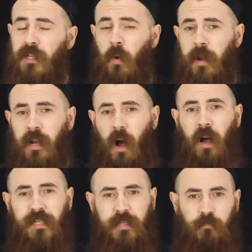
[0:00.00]
is going to
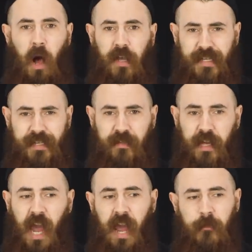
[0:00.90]
cause pauses in the
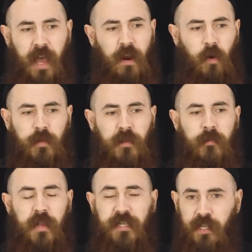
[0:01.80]
game and
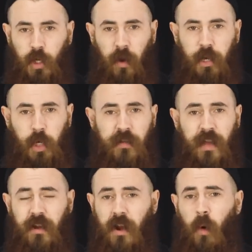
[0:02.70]
ultimately be a situation
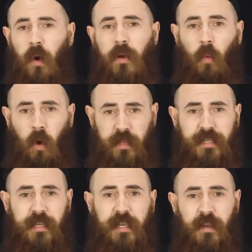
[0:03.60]
that no one wants
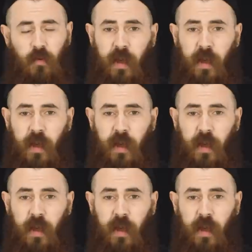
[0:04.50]
to deal